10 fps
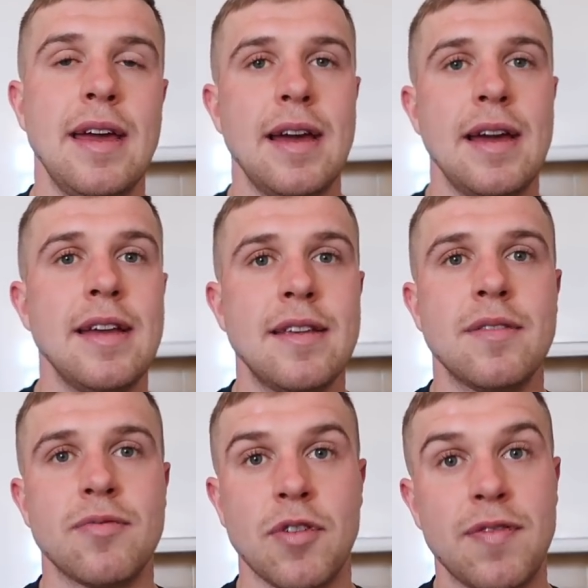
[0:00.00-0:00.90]
it
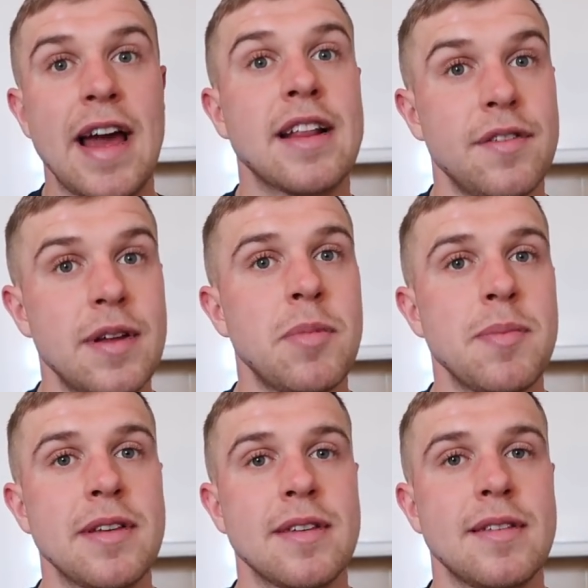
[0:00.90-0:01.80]
is reflective in my
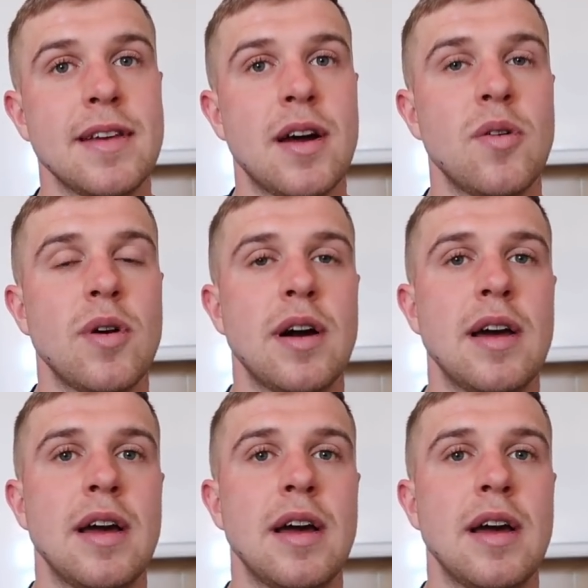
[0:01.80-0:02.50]
business. You know,